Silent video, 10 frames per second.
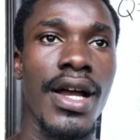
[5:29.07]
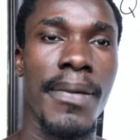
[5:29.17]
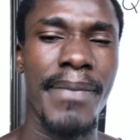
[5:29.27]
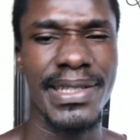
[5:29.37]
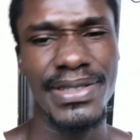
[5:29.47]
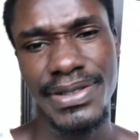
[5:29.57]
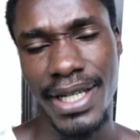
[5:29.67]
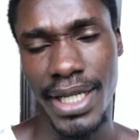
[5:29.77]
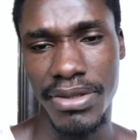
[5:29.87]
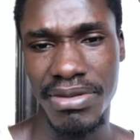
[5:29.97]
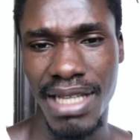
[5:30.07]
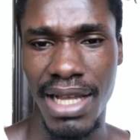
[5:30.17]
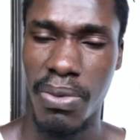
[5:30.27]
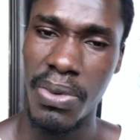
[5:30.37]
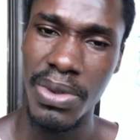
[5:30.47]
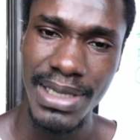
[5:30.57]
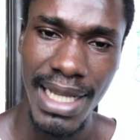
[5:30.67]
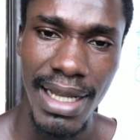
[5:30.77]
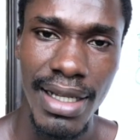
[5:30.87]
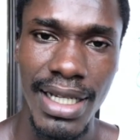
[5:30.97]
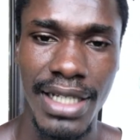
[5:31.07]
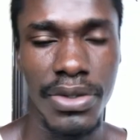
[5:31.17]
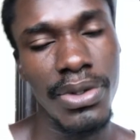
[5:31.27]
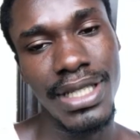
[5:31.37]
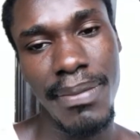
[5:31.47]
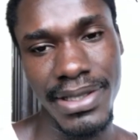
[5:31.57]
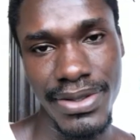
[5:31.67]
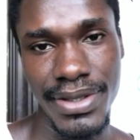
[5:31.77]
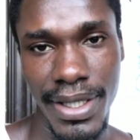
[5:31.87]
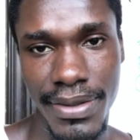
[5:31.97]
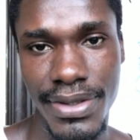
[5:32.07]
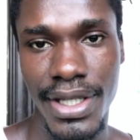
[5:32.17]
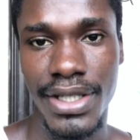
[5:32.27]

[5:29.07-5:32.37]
materials like water and other materials.